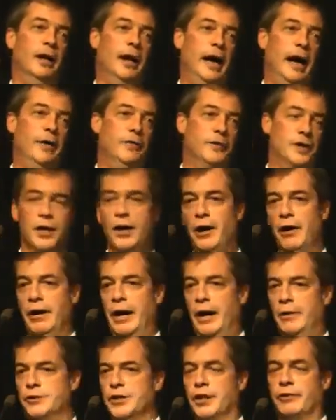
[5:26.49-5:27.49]
how the
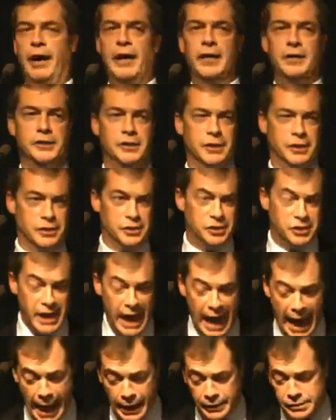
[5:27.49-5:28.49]
euro is a great
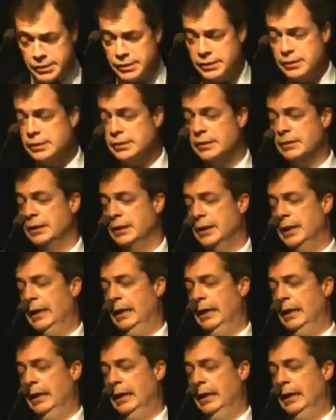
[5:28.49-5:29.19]
success.